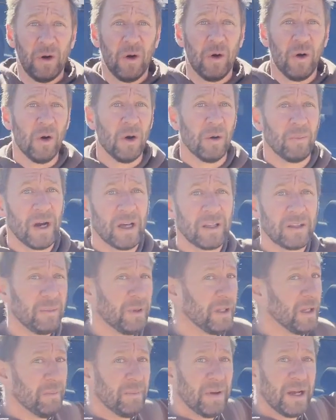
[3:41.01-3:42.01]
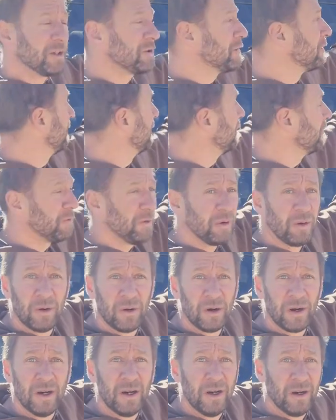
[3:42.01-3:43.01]
or possibly a mesh grid
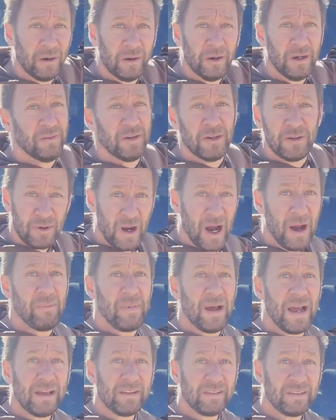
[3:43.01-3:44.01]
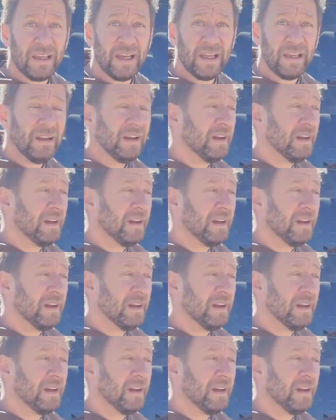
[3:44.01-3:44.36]
floor, or even drop basket.